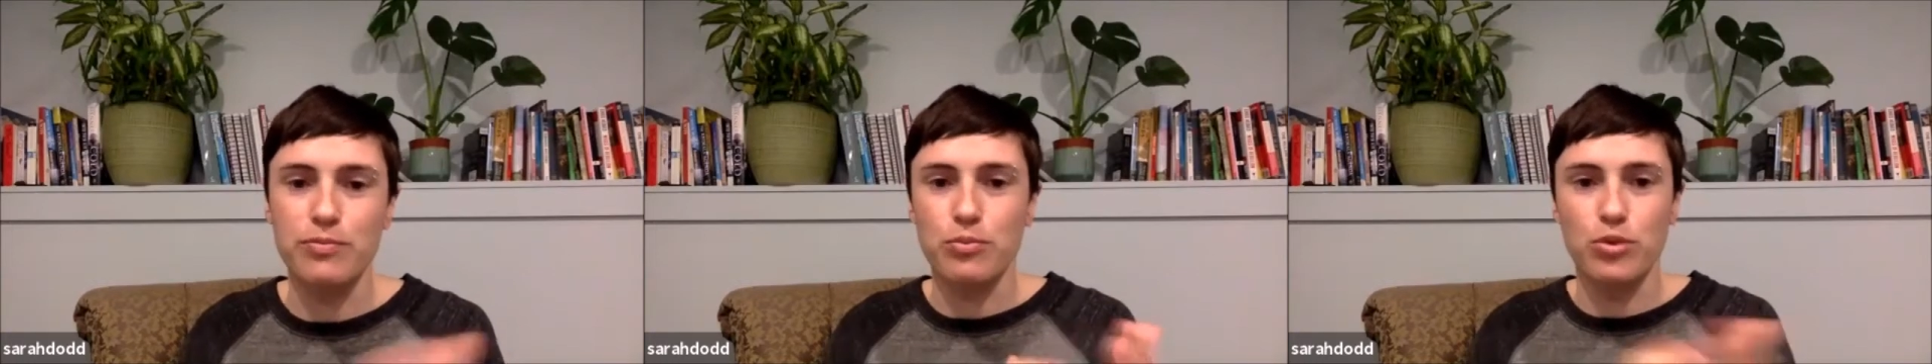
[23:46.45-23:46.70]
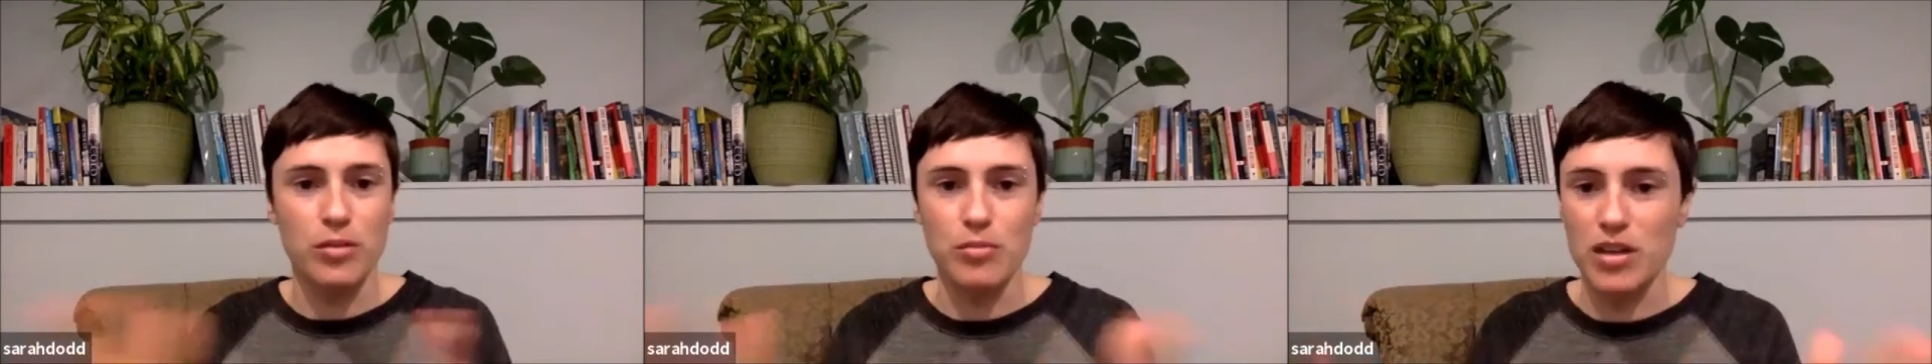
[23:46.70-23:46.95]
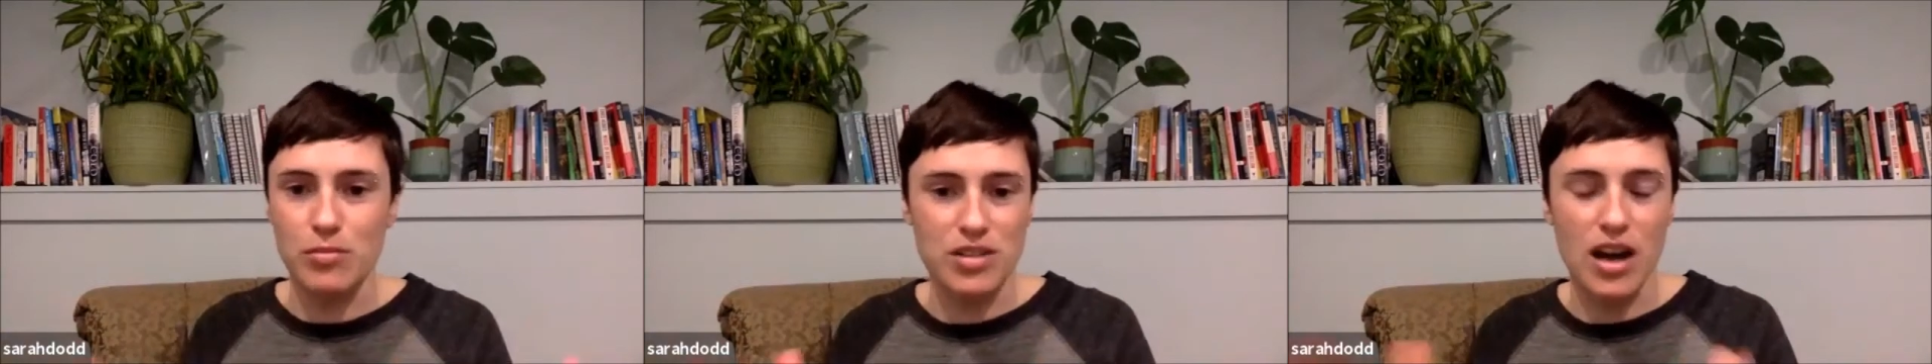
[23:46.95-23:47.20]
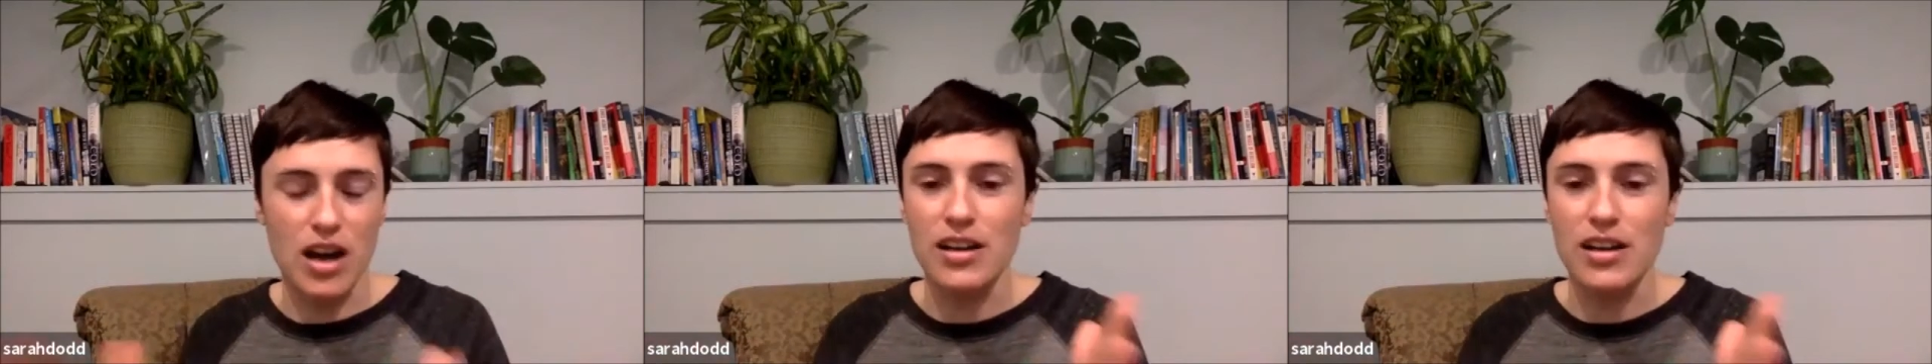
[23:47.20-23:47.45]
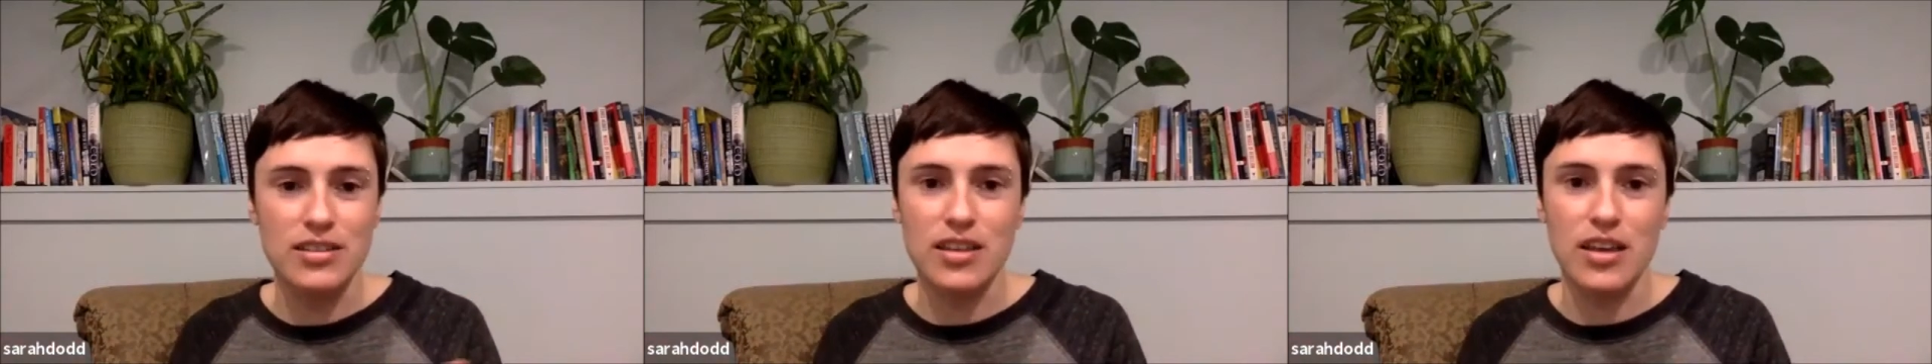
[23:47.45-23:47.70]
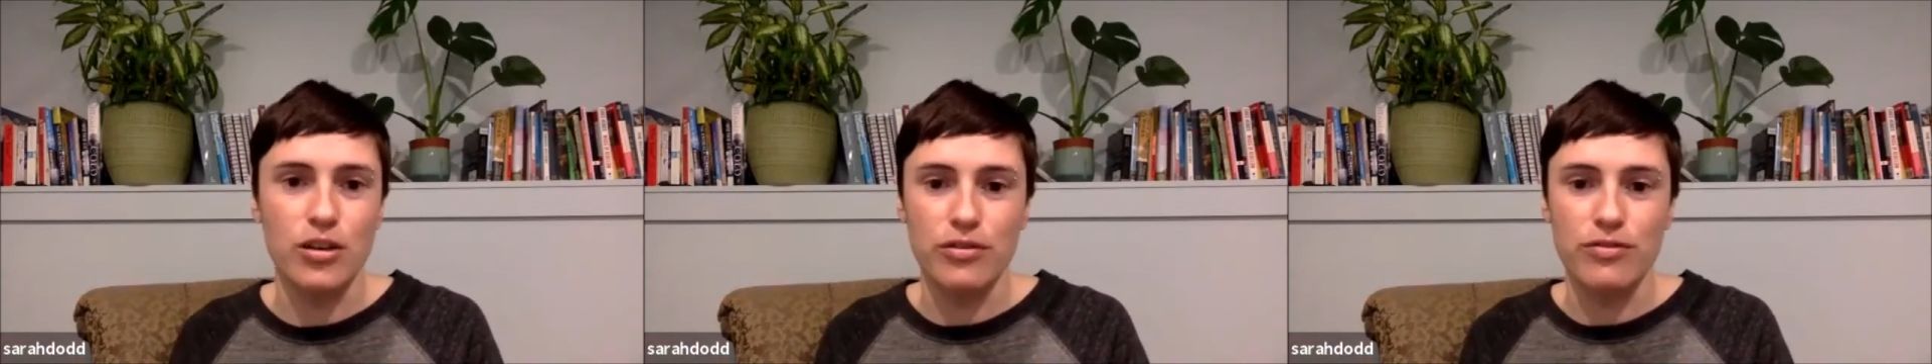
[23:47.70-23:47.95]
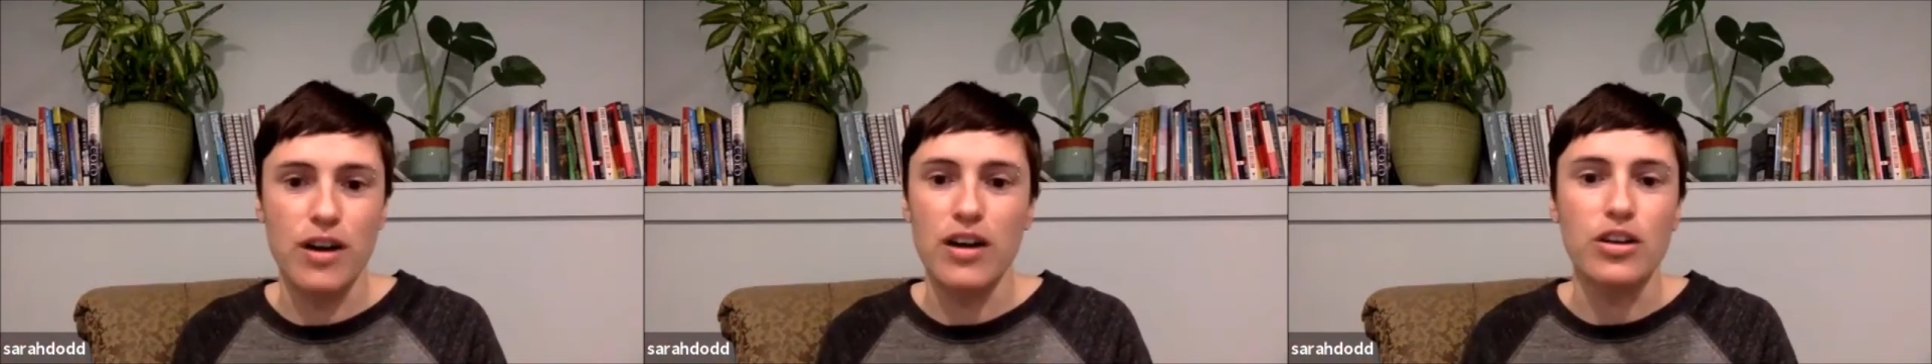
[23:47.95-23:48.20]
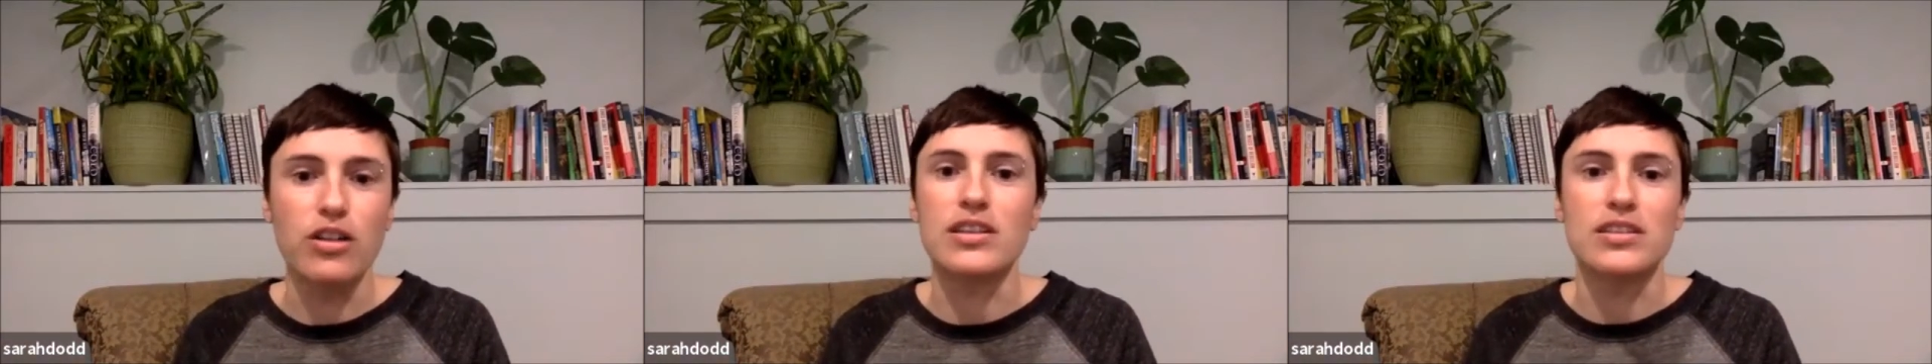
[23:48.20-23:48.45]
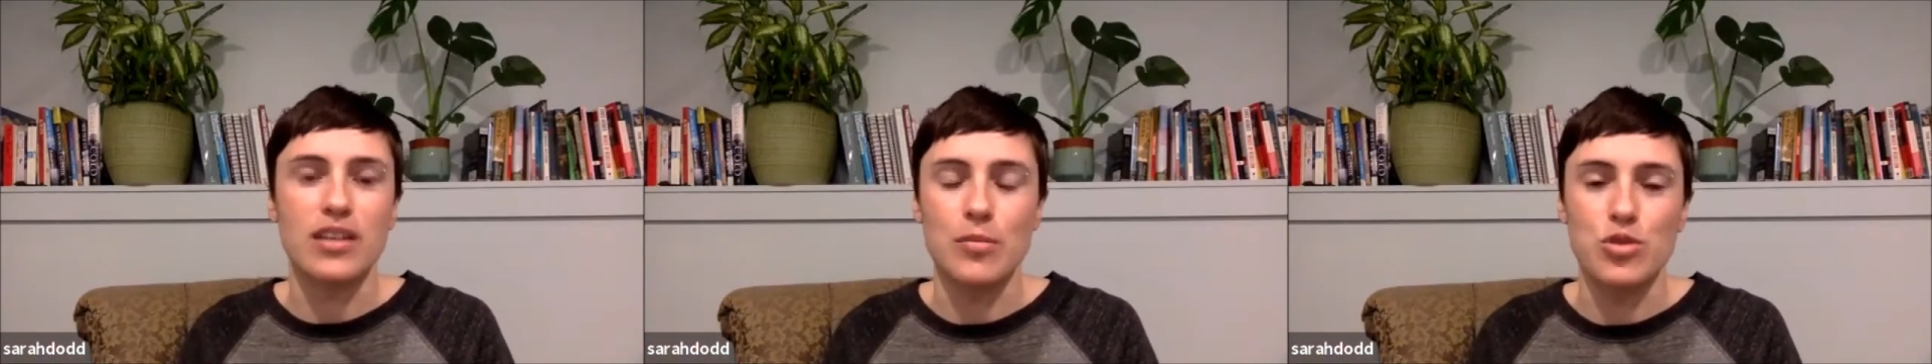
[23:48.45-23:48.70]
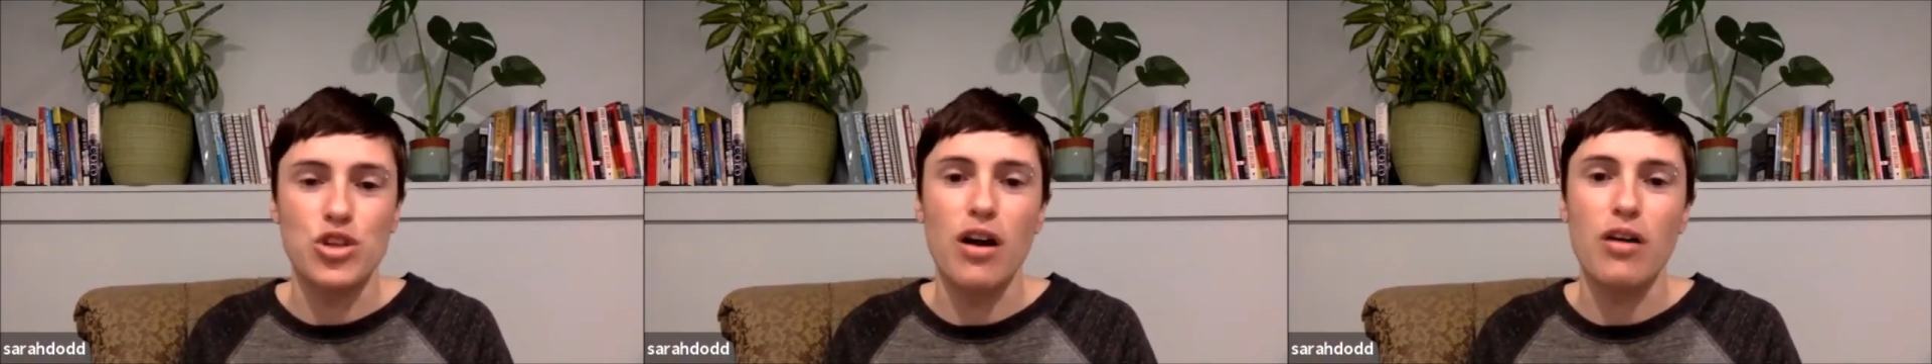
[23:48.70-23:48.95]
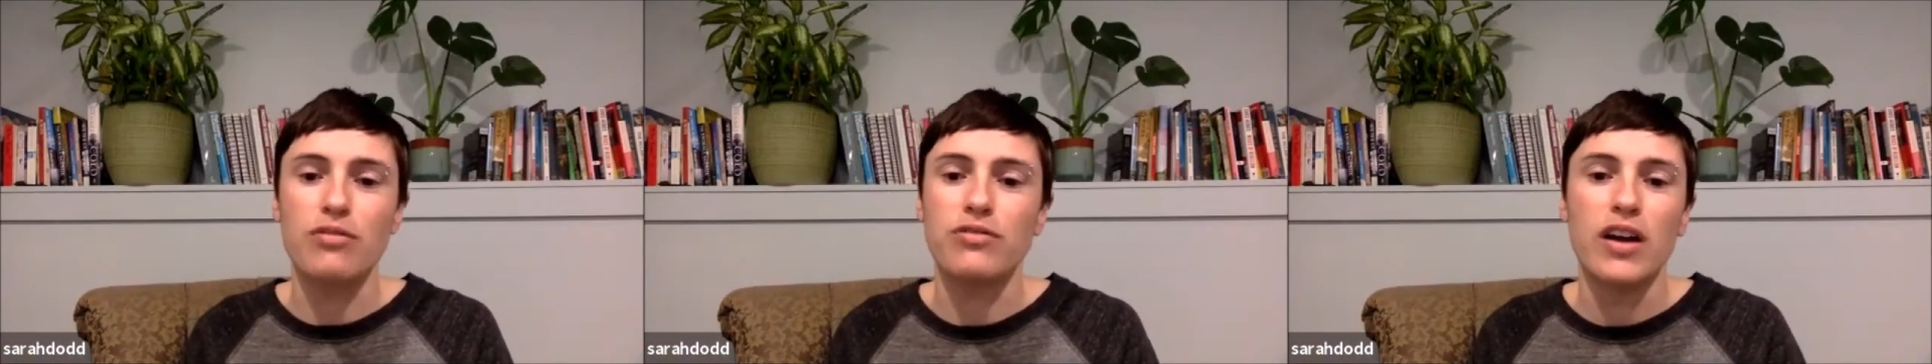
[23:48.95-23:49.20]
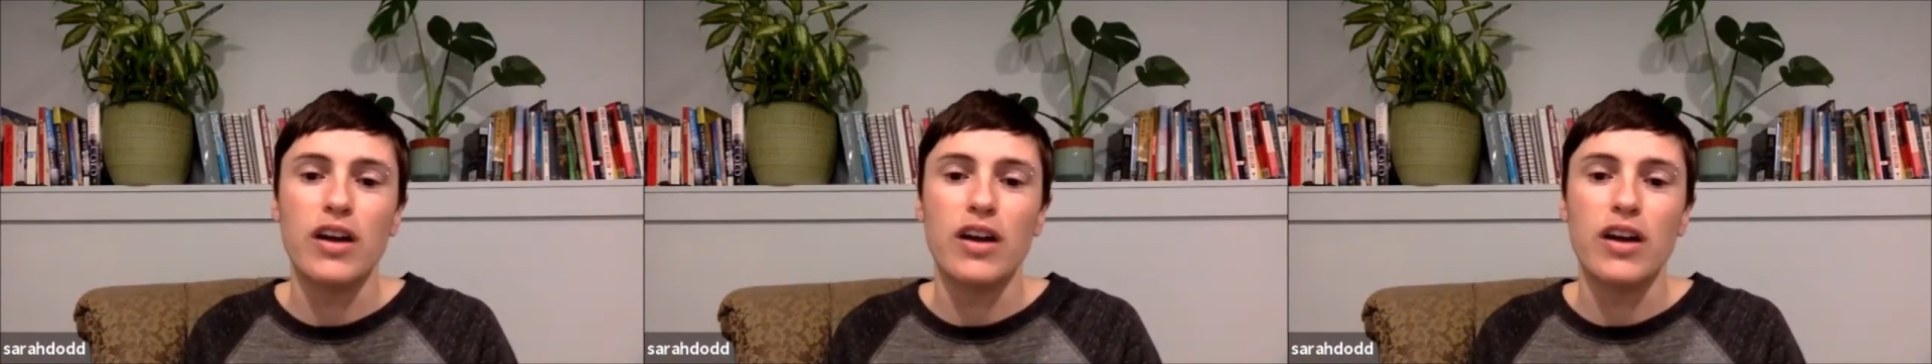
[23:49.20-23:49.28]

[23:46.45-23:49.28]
premium diets that you'll find on the same shelf,